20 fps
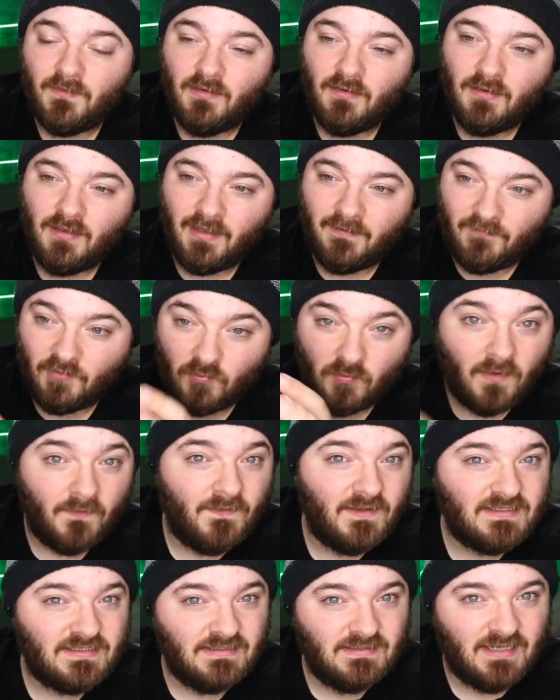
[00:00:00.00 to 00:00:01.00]
if you run
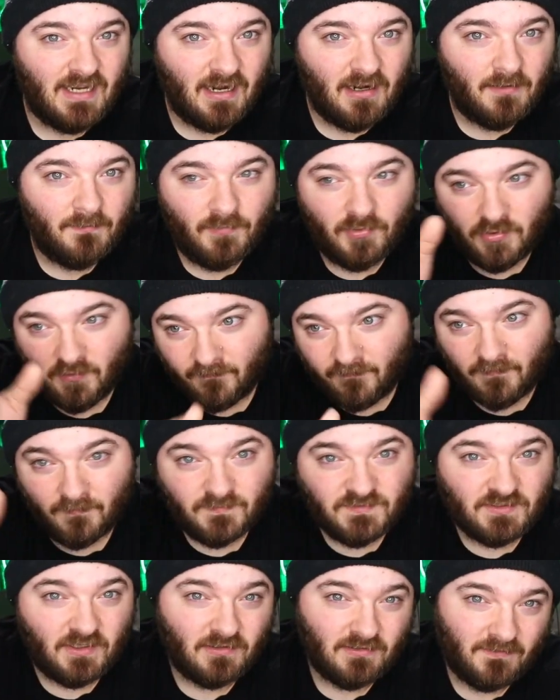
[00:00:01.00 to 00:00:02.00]
this entire book
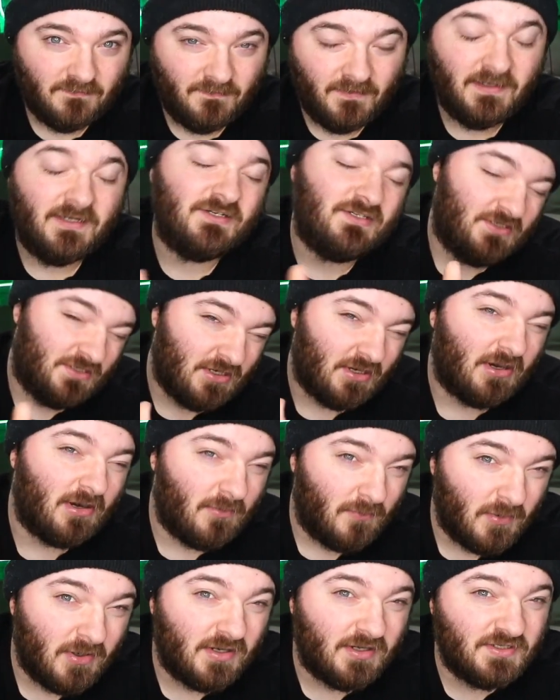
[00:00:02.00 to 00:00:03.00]
from start to finish, you're going
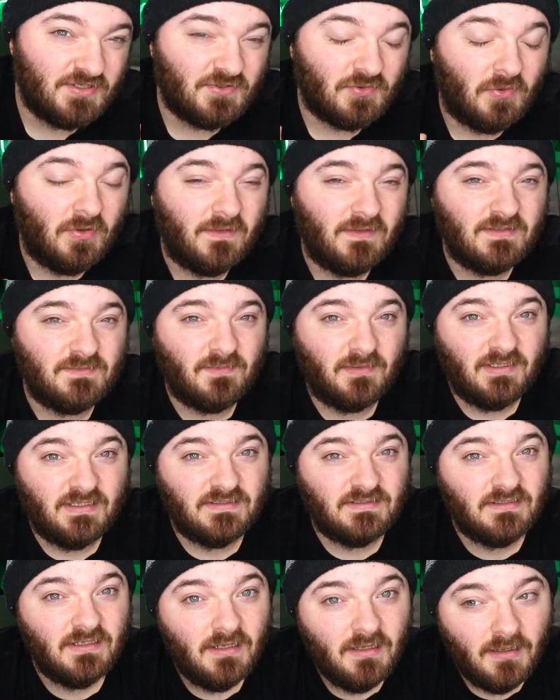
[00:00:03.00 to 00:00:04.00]
to want to destroy this
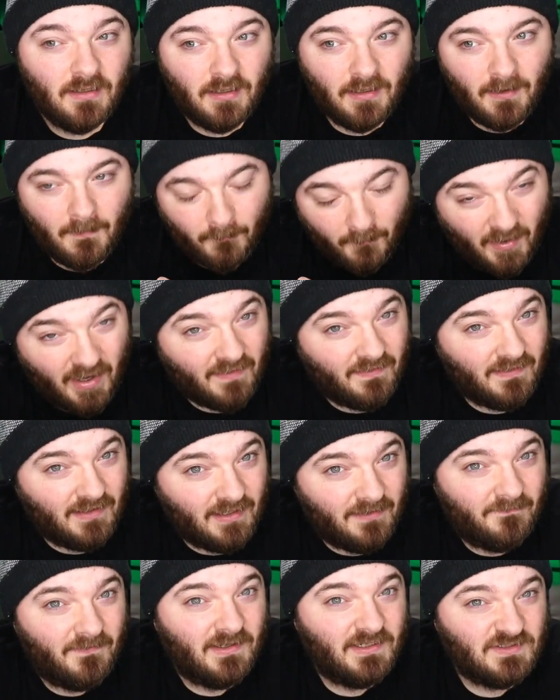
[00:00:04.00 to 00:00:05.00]
place by the
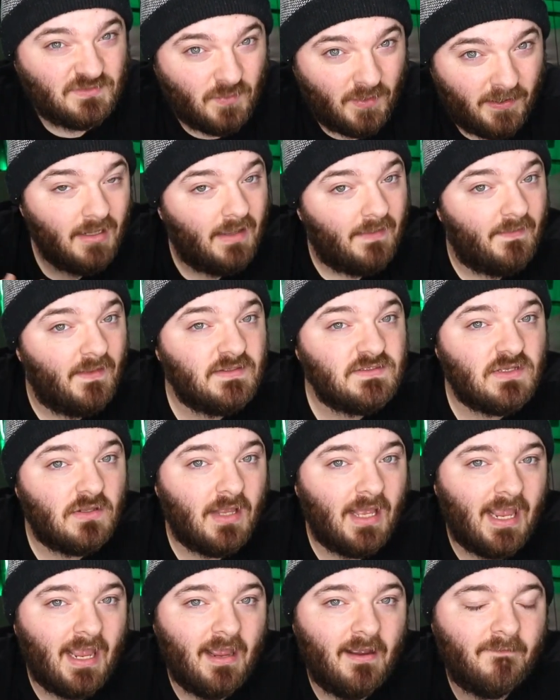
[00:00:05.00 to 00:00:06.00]
end of it as well. And that's all
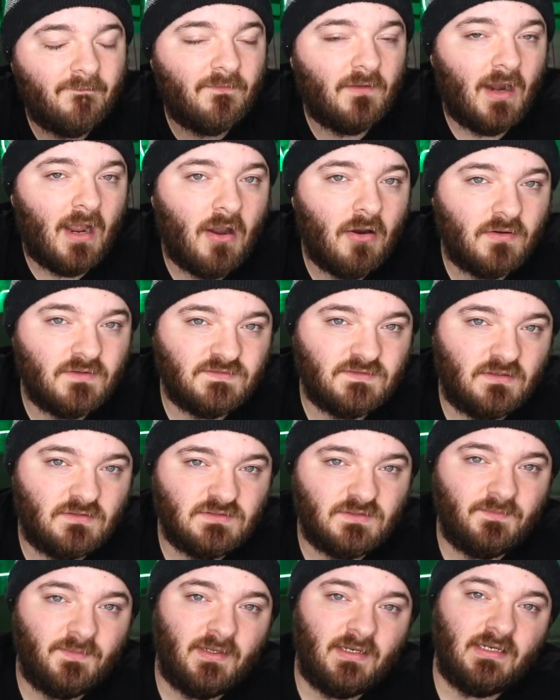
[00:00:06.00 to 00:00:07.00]
I have for
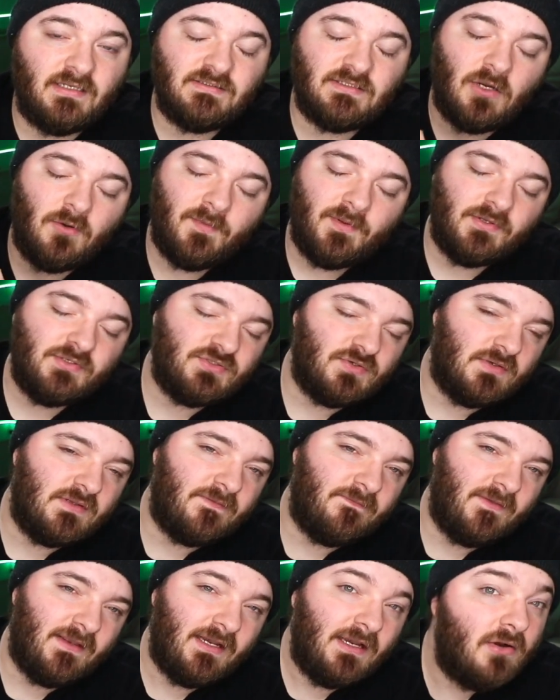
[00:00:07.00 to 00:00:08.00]
Alkazaar's Appendix. I hope you enjoyed
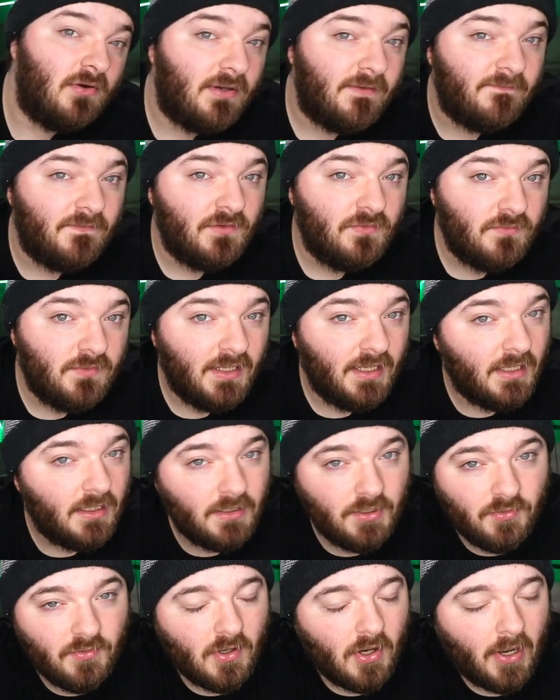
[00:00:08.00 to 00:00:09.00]
the video. And if you
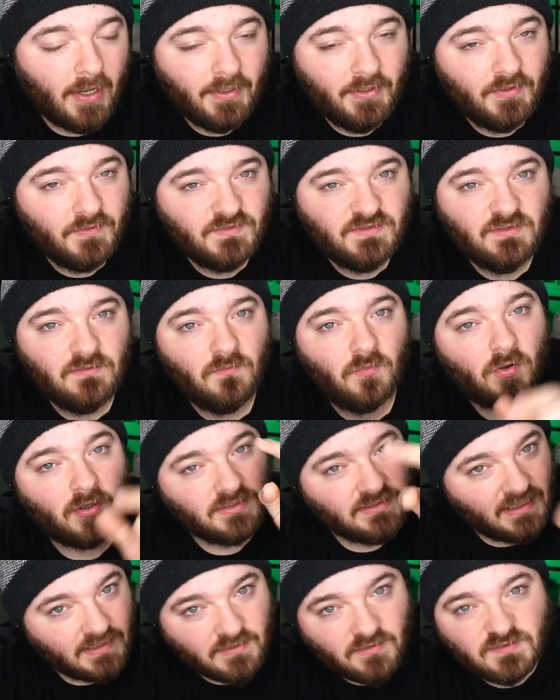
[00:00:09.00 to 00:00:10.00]
did, you know how YouTube
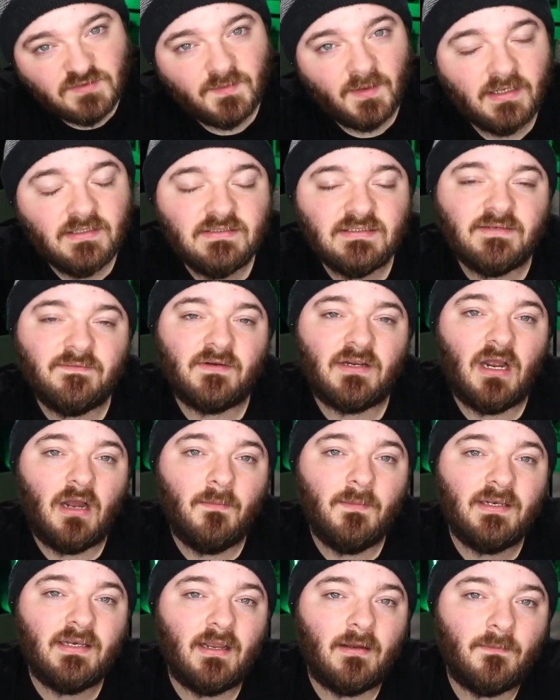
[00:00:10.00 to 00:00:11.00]
works. Hit those buttons, leave a
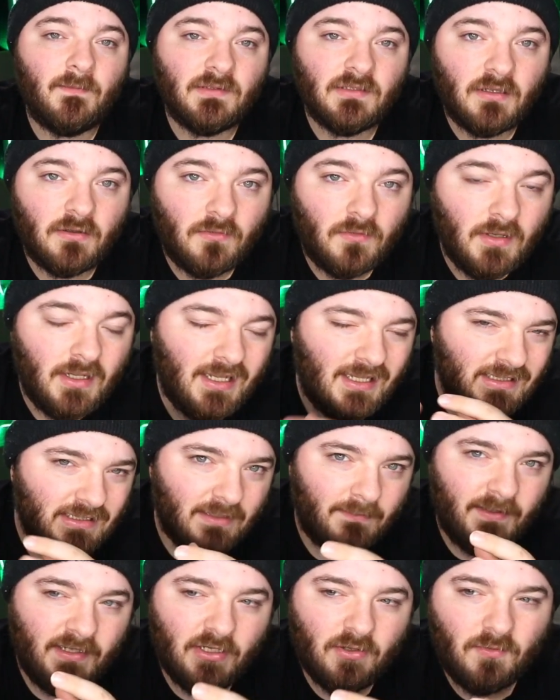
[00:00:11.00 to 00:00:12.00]
comment down below.
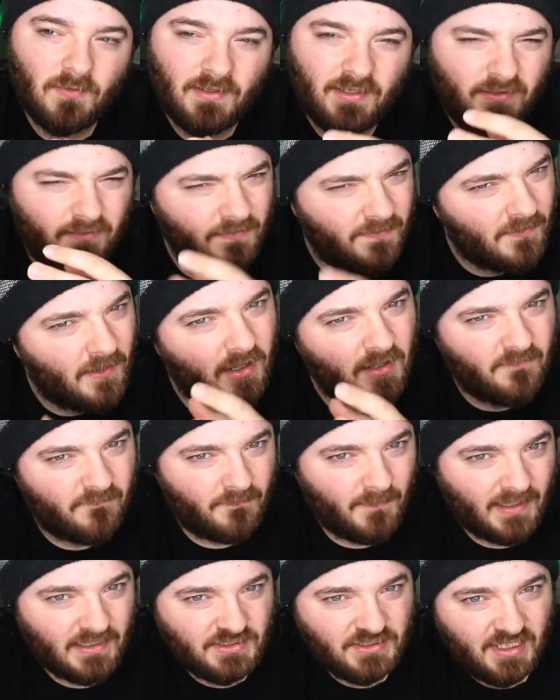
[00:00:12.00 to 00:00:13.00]
Let me know what you thought of
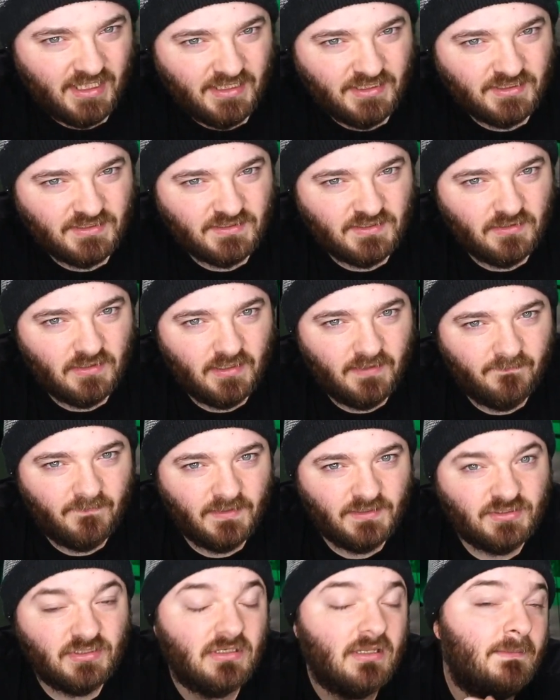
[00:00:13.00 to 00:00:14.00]
my changes to the
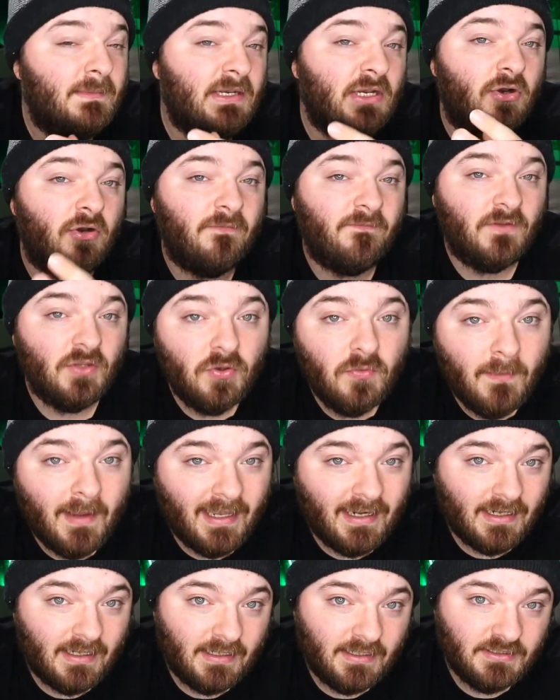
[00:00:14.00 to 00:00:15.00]
adventure. Let me know if you
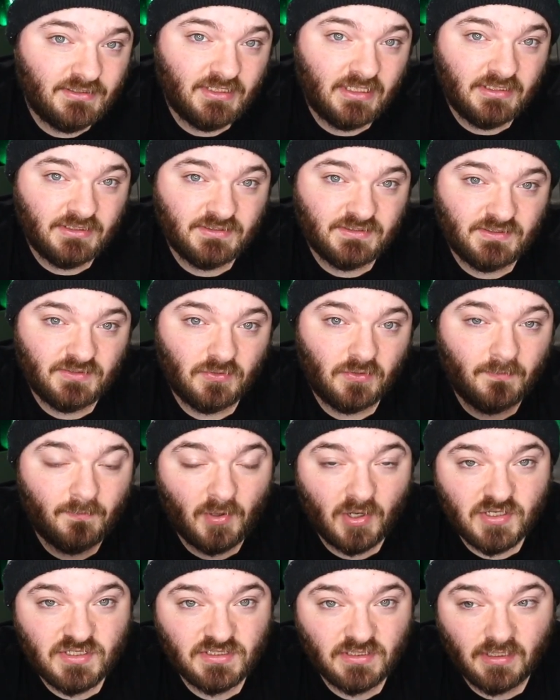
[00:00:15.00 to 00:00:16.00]
made any changes to it
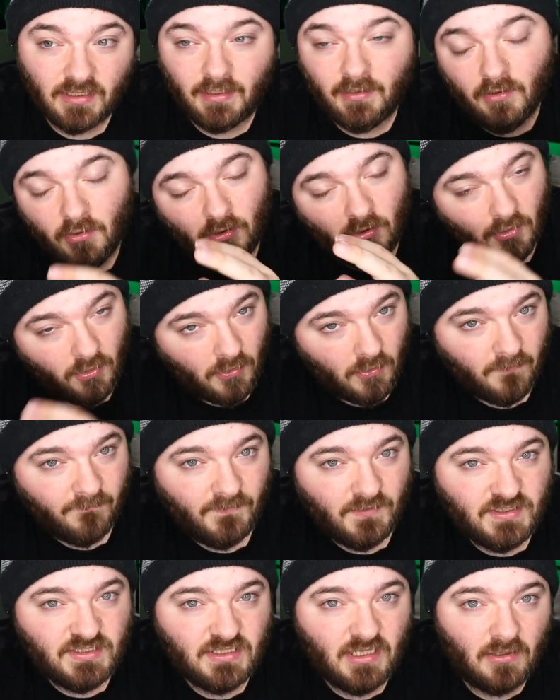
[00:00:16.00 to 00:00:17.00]
personally, or
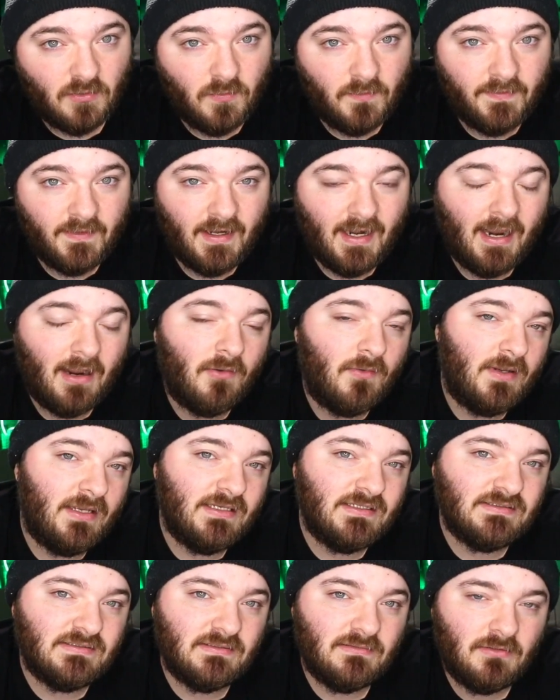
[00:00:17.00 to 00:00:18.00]
if you stuck with it how it
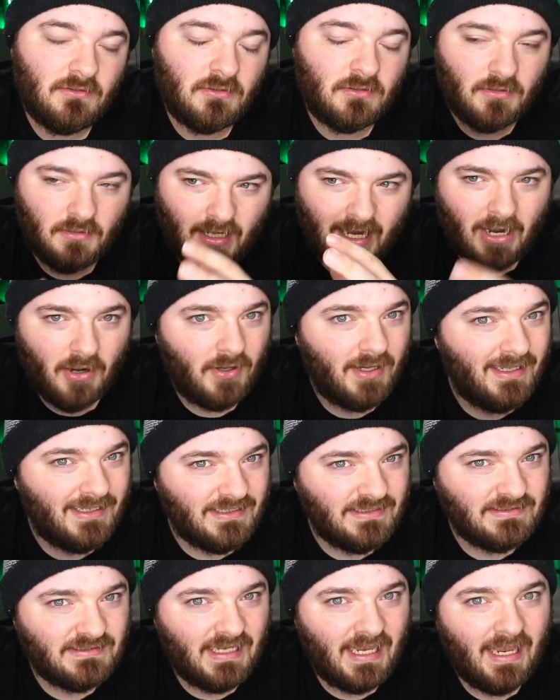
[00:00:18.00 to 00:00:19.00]

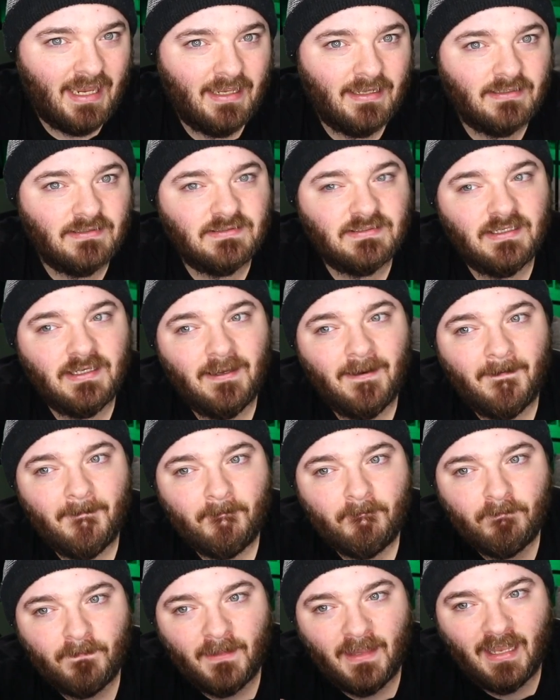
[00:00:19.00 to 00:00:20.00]
is. And
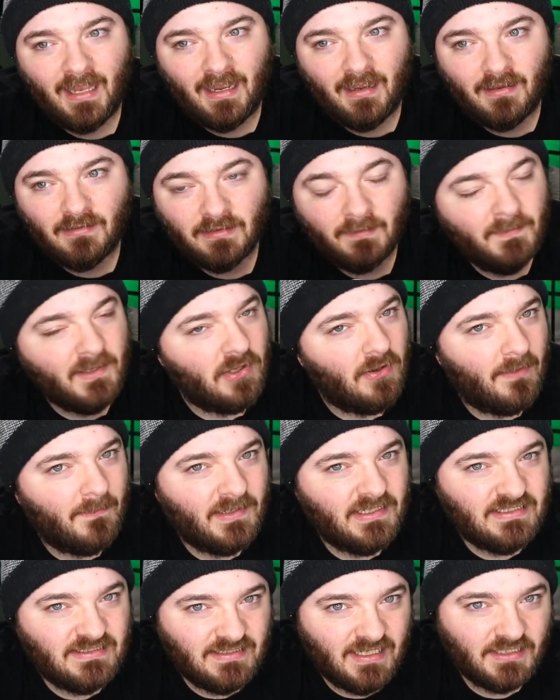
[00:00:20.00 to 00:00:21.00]
let me know how
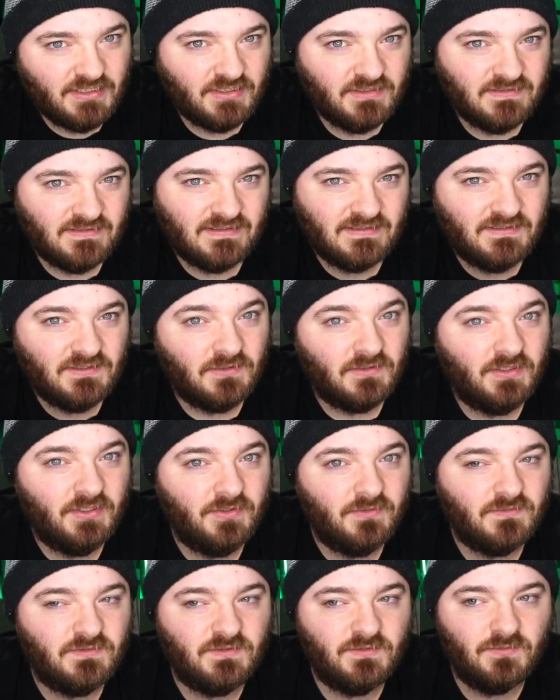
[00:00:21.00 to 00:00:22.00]
many sessions it took
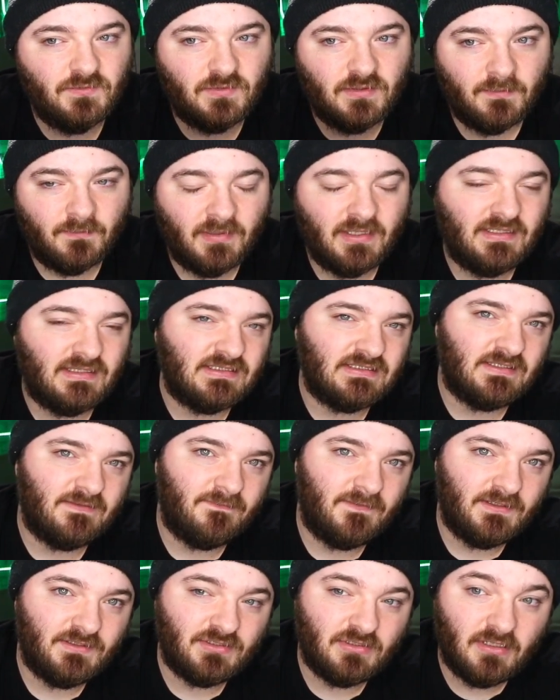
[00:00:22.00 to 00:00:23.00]
you to complete this
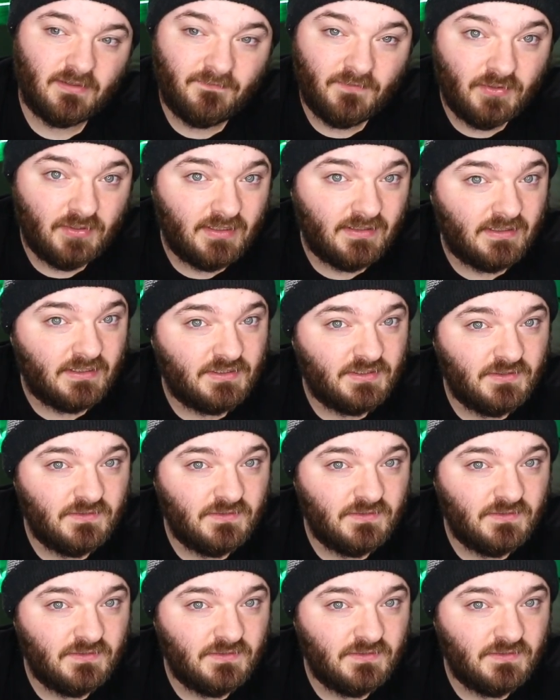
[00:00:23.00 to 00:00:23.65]
adventure. If you did the 2